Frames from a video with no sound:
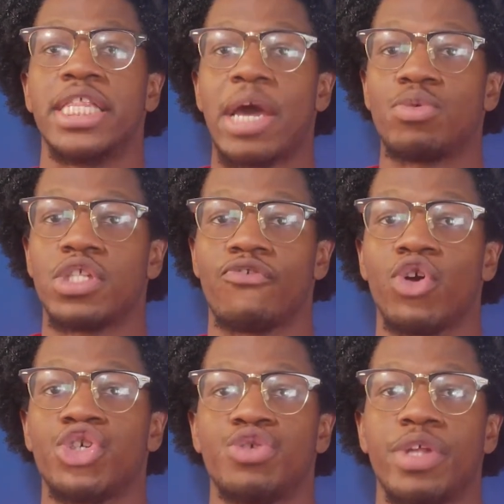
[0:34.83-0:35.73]
That was the
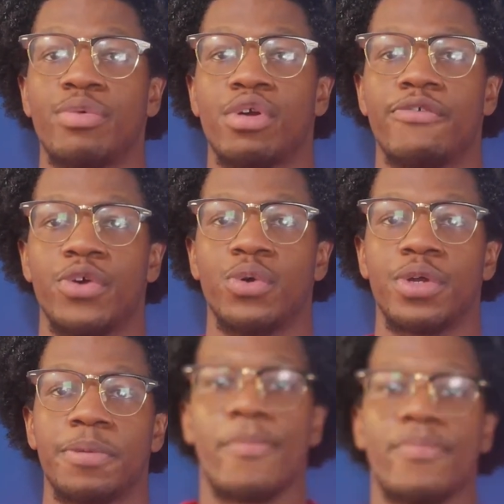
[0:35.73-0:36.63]
first shoe that we reviewed.
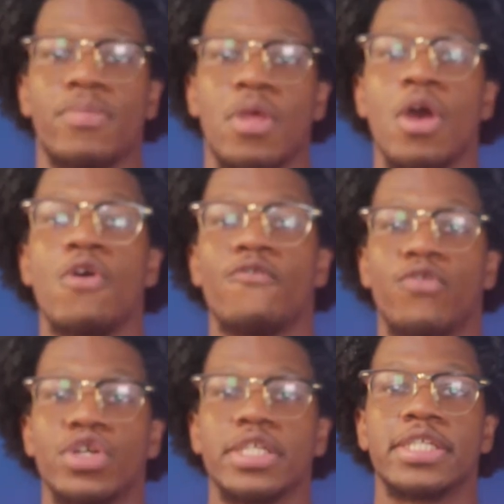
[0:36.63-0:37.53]

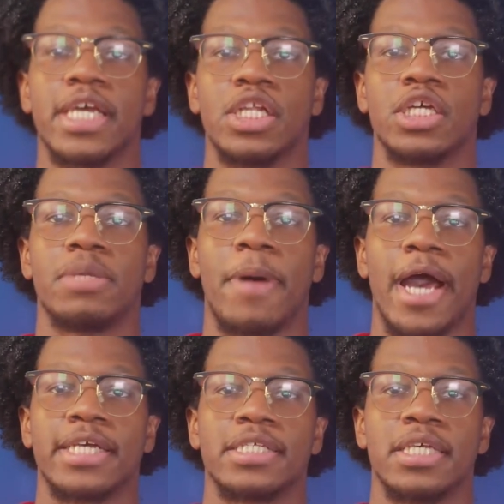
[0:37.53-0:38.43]
First, let's take a look at the
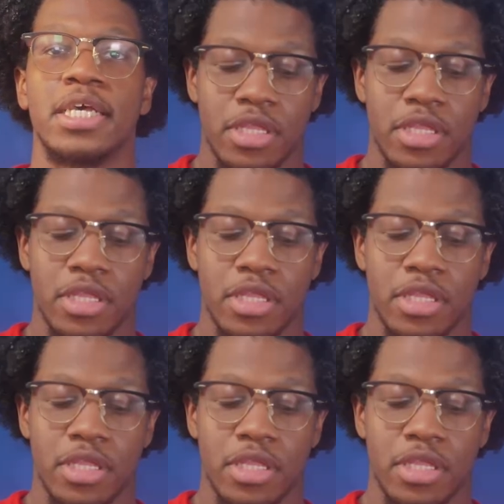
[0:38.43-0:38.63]
box.